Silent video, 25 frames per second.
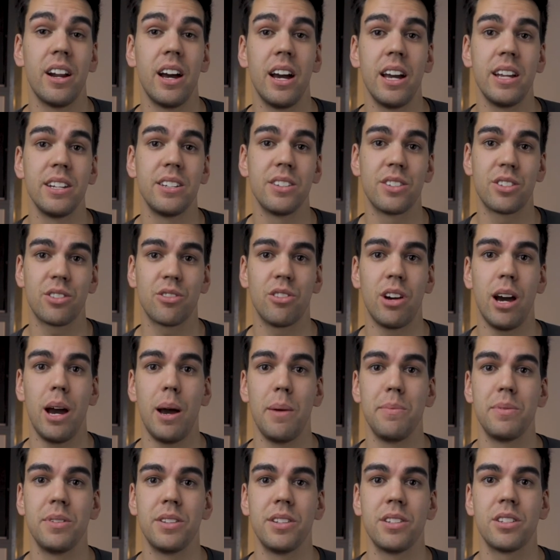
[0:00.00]
I
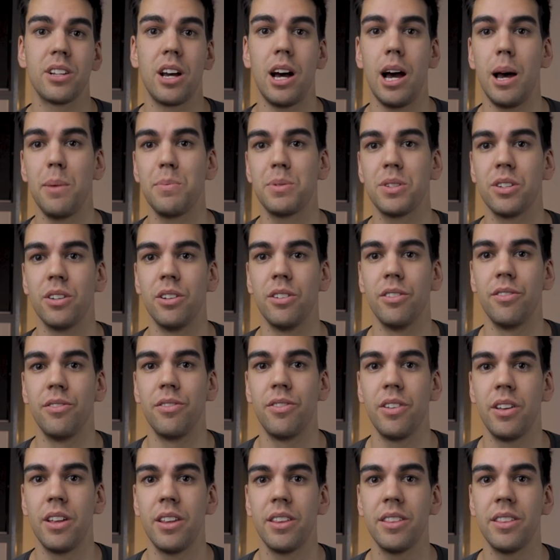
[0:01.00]
described the types of